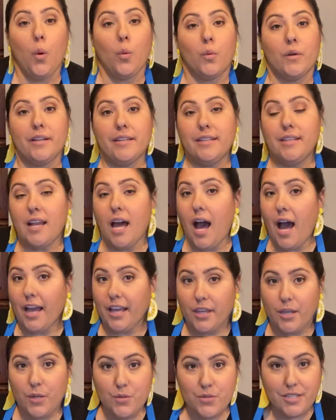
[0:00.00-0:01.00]
we're
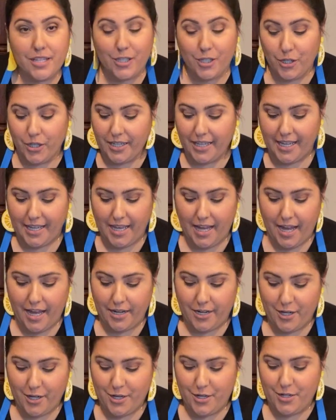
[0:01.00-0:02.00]
not using cookie
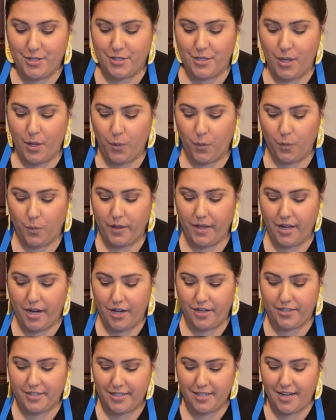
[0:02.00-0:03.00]
cutters, we
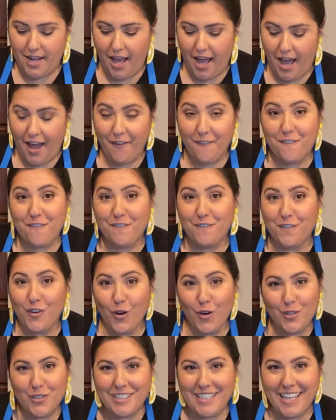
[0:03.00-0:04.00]
are not
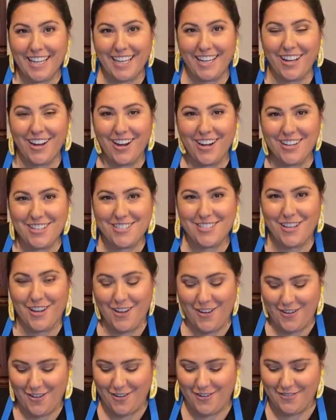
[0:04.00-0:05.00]
folding our
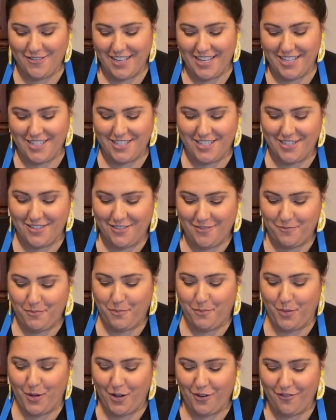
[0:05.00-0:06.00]
dough into
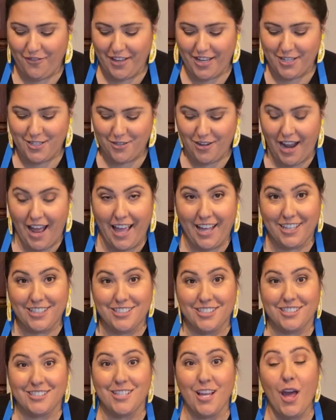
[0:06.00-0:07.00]
perfect
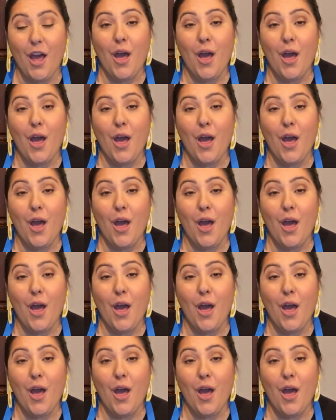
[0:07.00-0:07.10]
triangles.